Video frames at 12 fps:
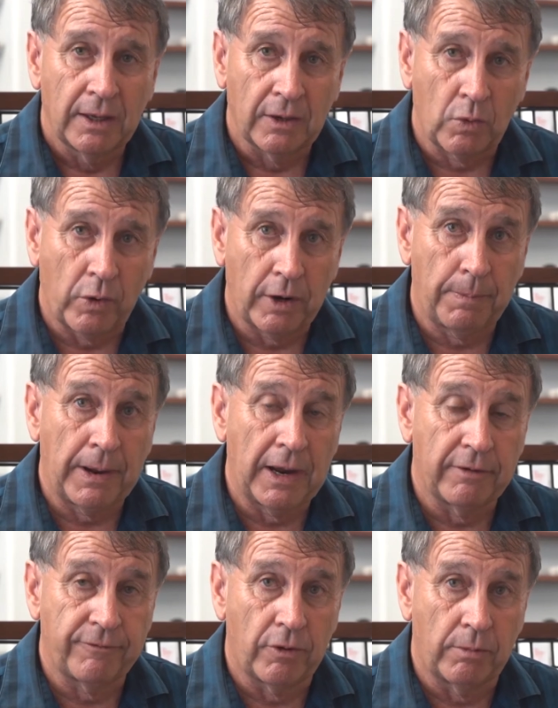quite
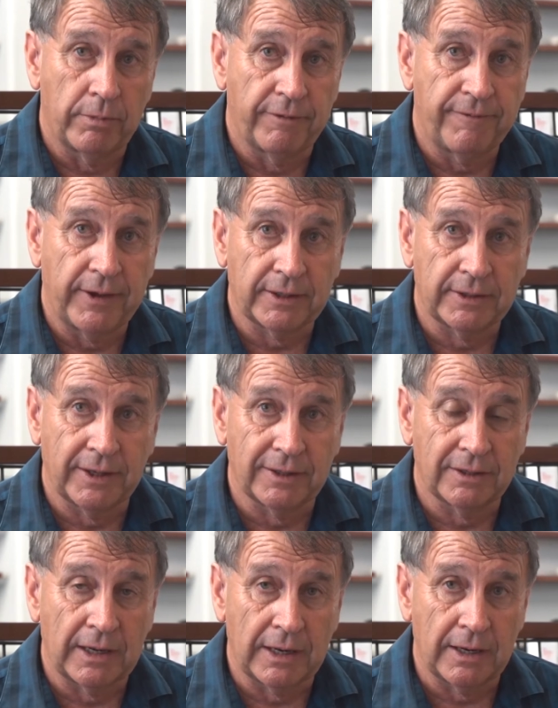apart from the fact that
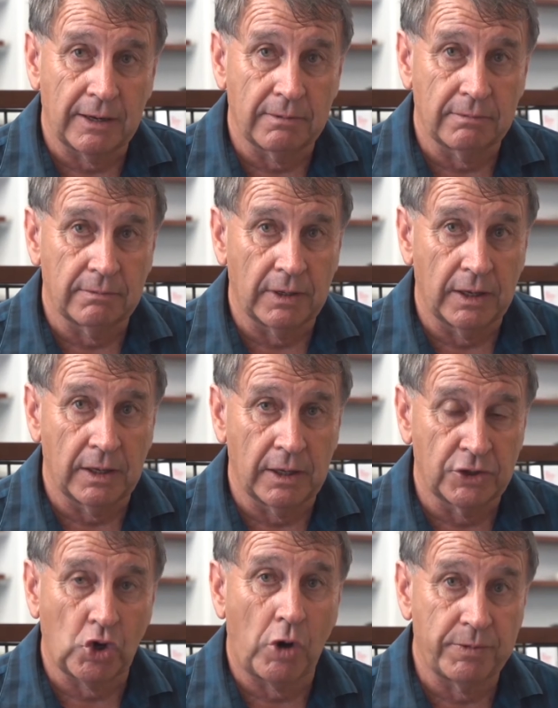a
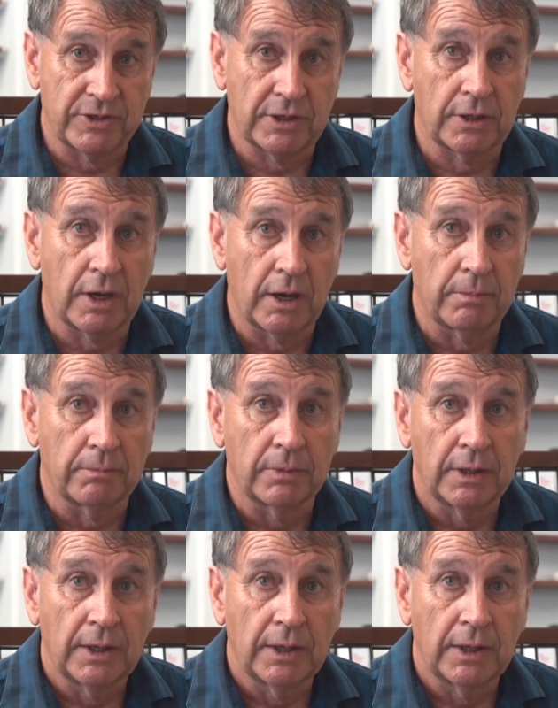job is income.